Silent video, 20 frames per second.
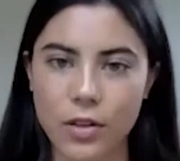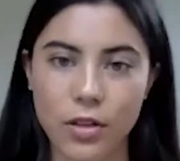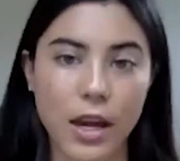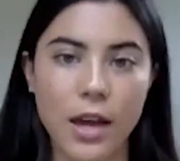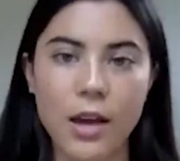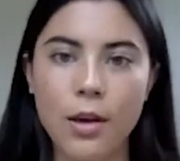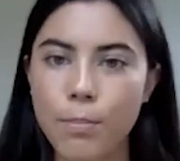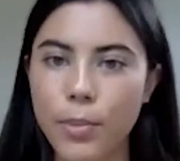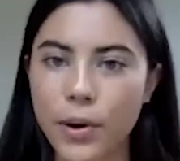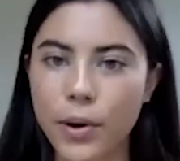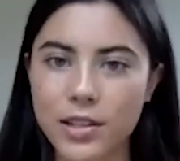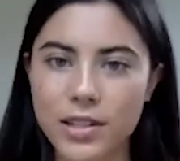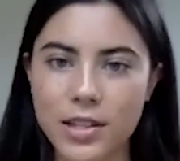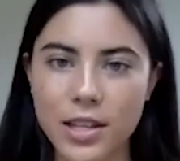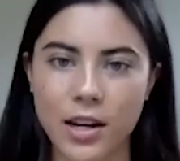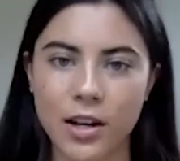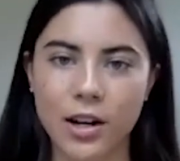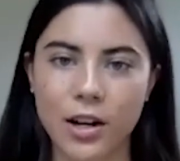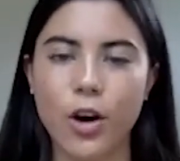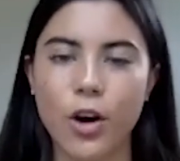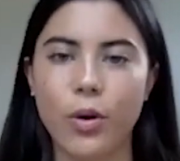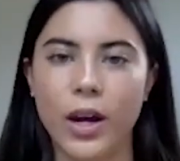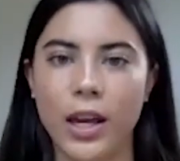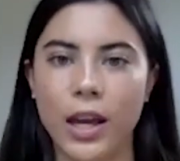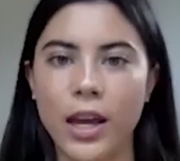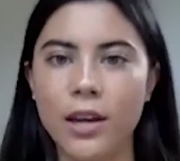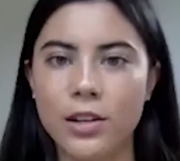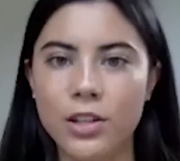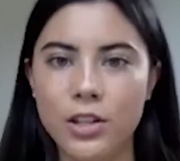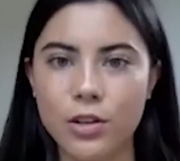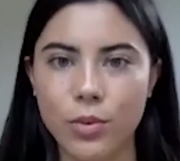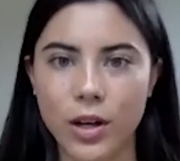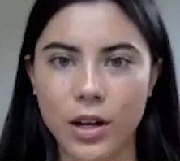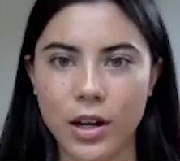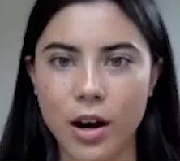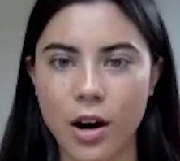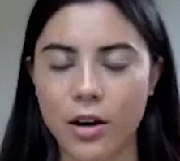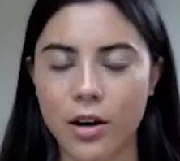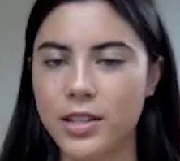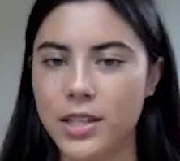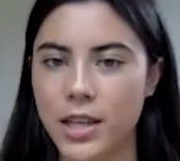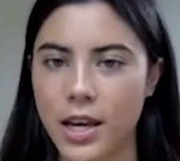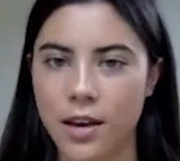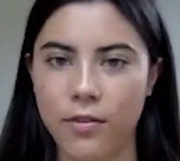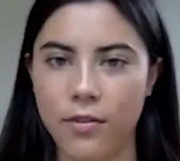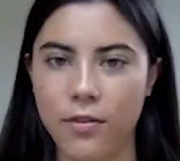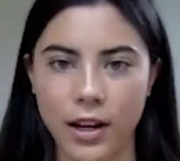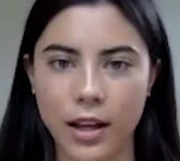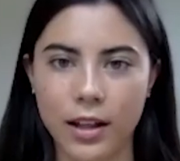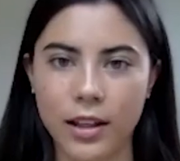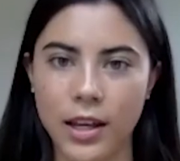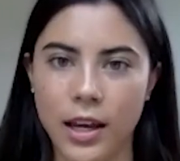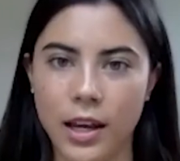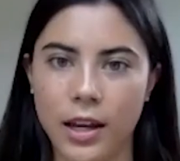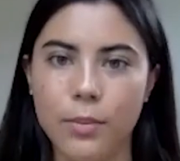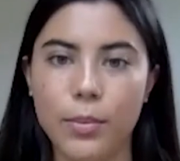inputs that are going into it are safe and clean,